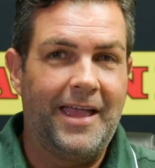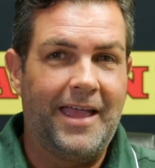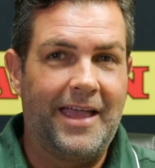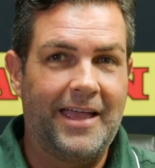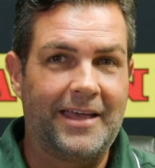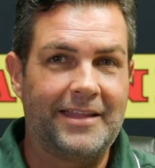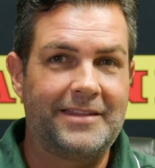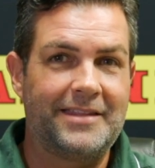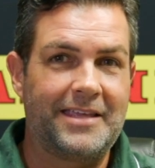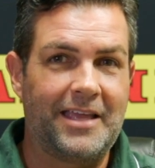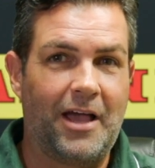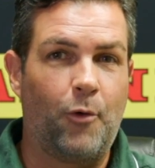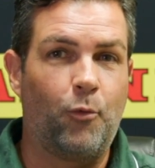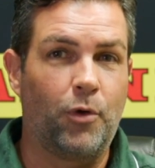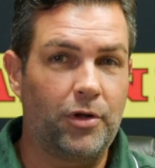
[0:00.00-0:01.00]
And
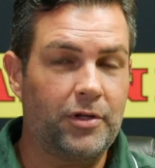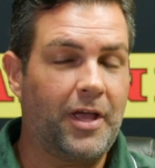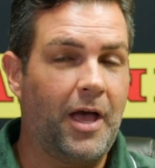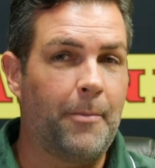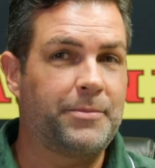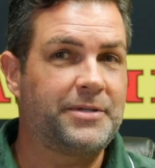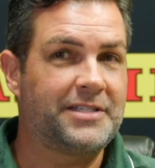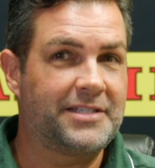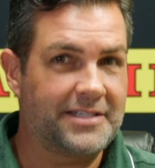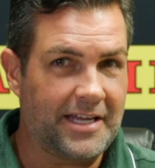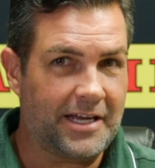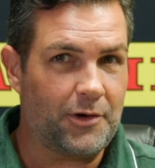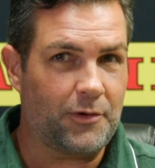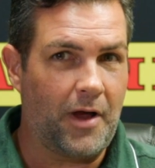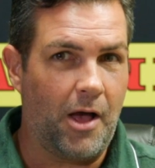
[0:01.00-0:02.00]
the uh, World Cup
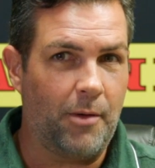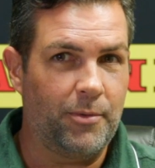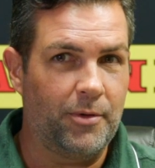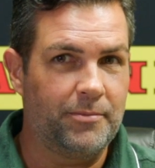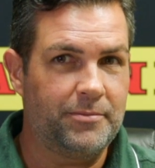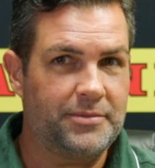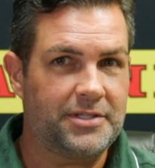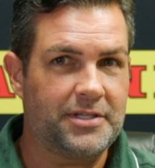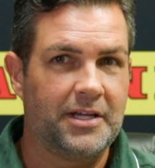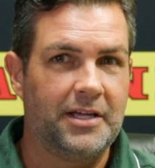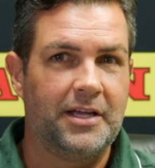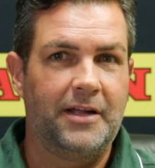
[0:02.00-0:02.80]
sticker albums